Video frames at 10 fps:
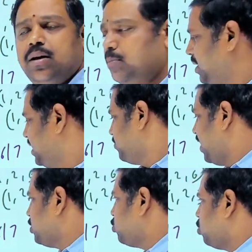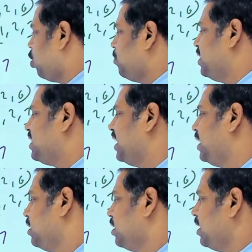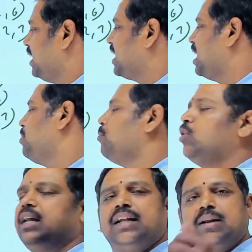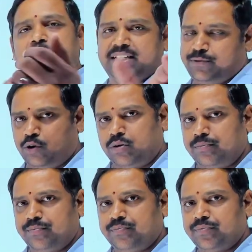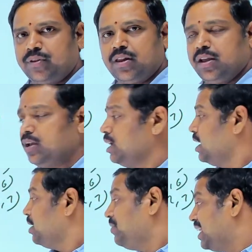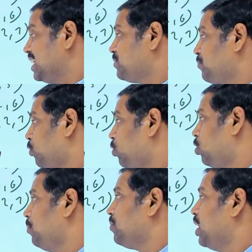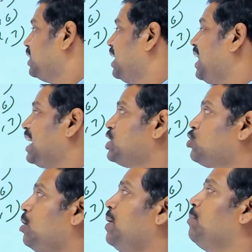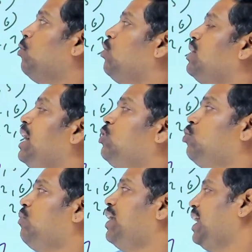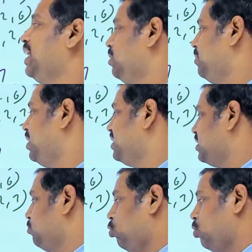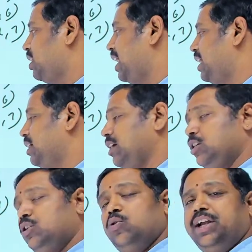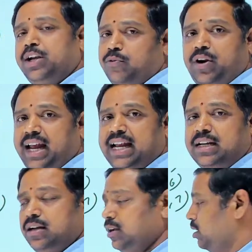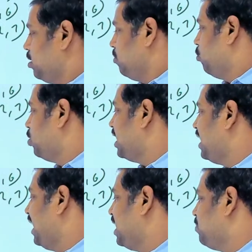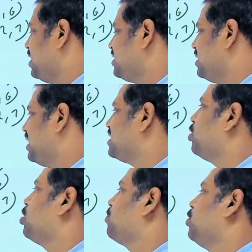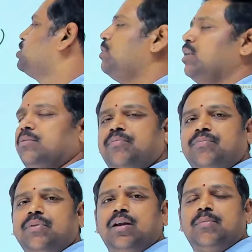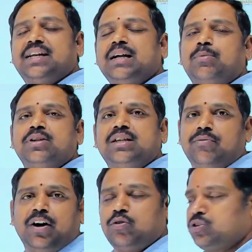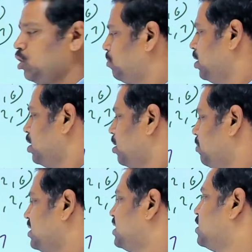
Means y should not be 3. It can be more than that, means 4. If it is 4, then x should be more than 2y, right? Means more than 2 into 4, 8. More than 8 means it is not possible. Because up to 7 we have to stop. This is